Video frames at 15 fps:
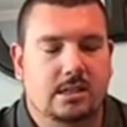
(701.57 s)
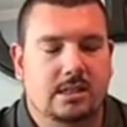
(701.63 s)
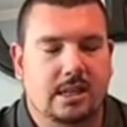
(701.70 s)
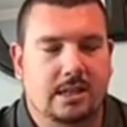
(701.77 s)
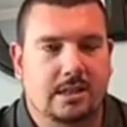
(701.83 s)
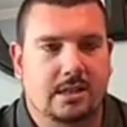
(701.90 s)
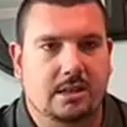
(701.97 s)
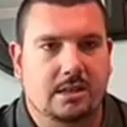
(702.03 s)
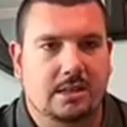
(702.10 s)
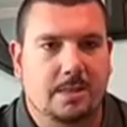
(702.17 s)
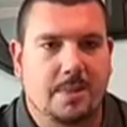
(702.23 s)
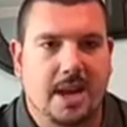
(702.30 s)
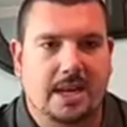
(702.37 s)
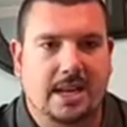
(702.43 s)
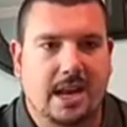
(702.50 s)
either
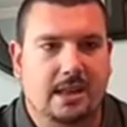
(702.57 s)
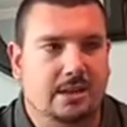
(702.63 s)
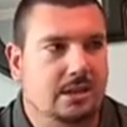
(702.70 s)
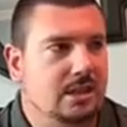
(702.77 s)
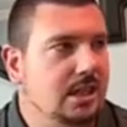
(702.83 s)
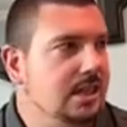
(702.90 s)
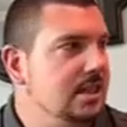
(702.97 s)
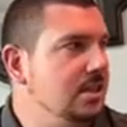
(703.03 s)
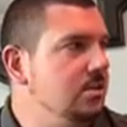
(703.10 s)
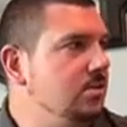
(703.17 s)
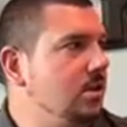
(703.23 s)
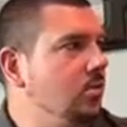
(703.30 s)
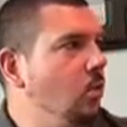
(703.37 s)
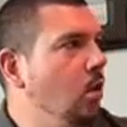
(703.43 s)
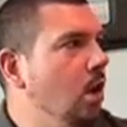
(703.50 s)
sit back down in their seats and you
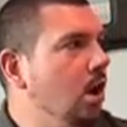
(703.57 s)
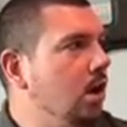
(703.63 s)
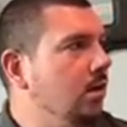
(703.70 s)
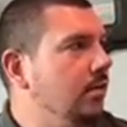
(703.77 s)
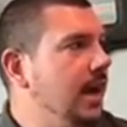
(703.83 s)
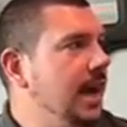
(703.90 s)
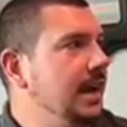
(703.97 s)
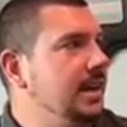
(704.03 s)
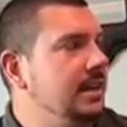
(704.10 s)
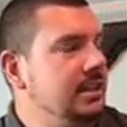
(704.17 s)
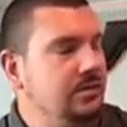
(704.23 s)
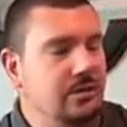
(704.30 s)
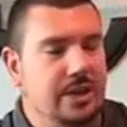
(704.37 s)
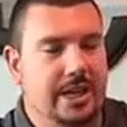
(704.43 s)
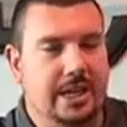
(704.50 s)
can walk around
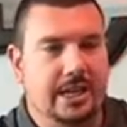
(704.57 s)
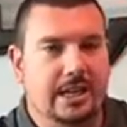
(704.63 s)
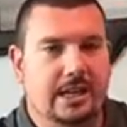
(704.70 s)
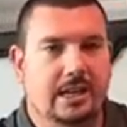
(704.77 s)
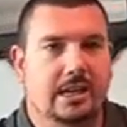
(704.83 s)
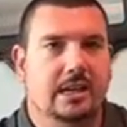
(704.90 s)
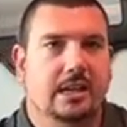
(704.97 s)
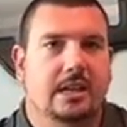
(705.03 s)
and read